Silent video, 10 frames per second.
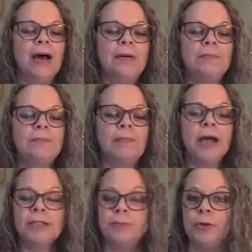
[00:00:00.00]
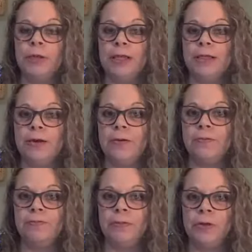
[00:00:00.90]
um, box breathing,
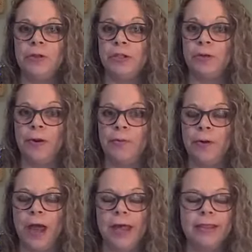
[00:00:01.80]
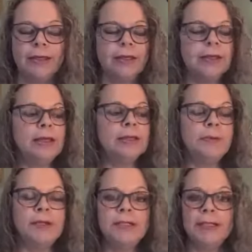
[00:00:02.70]
though, or square breath, is
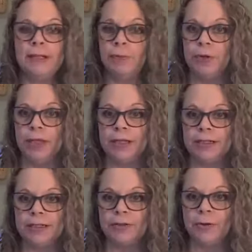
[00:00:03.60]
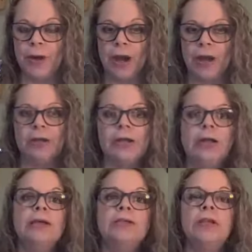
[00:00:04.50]
basically breathing in a square.
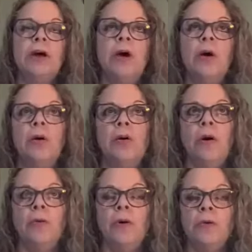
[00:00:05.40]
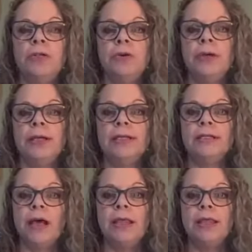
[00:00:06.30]
So what we're doing
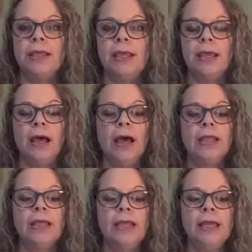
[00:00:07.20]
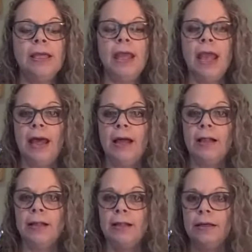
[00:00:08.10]
is on the on the
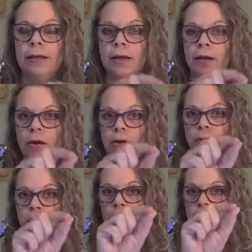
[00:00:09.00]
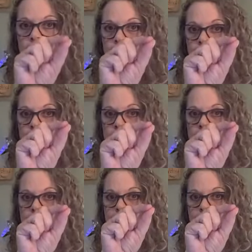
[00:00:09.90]
inhale, we're going to breathe
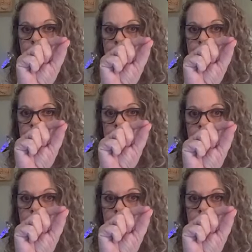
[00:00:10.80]
in